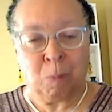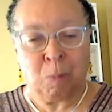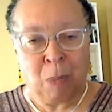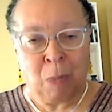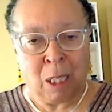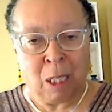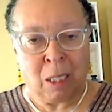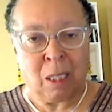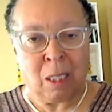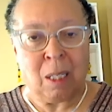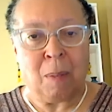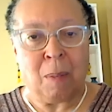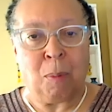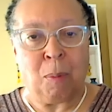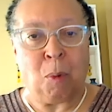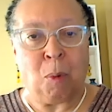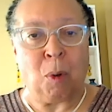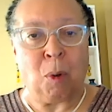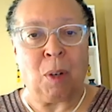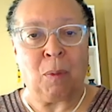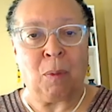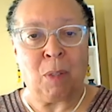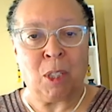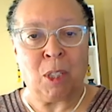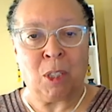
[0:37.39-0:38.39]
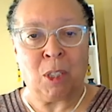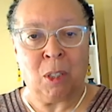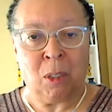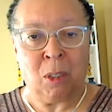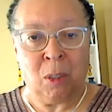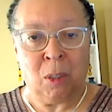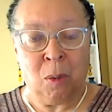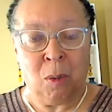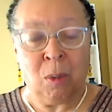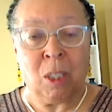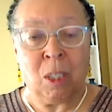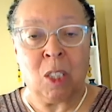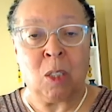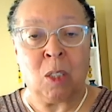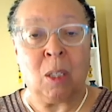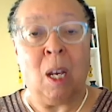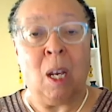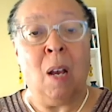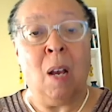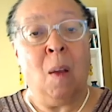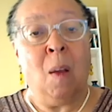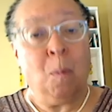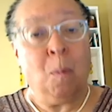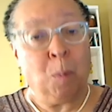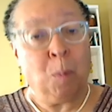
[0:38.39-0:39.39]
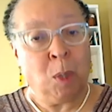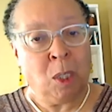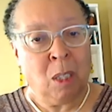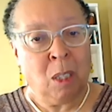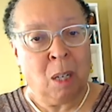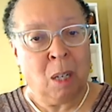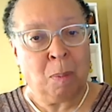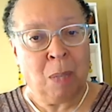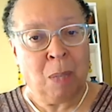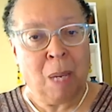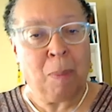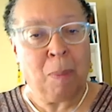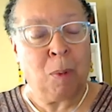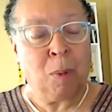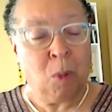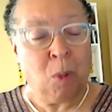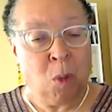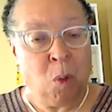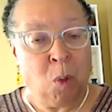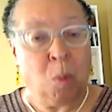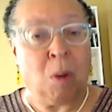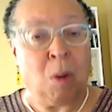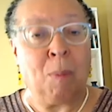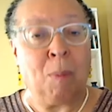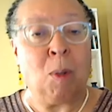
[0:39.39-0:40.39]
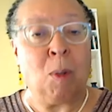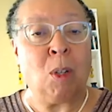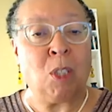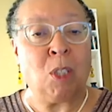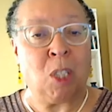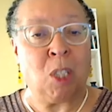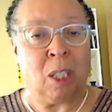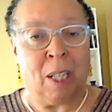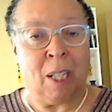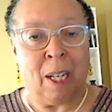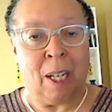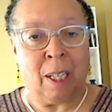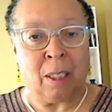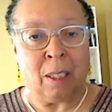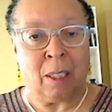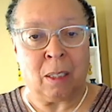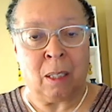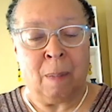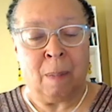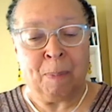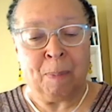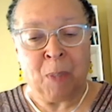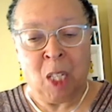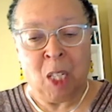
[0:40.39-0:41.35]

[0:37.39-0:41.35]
especially mm-hmm. important for us to do this with young people who were marginalized.